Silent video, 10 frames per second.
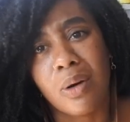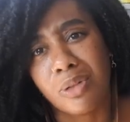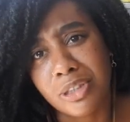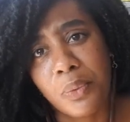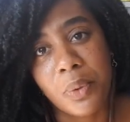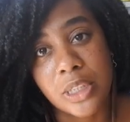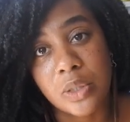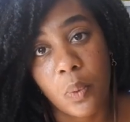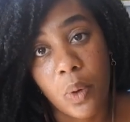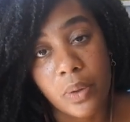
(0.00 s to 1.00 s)
oh so 1
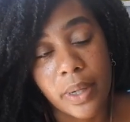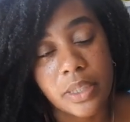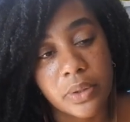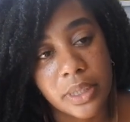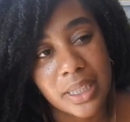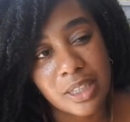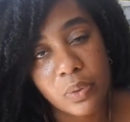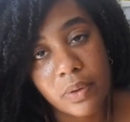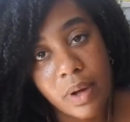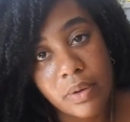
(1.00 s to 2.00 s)
to 1 right so like 12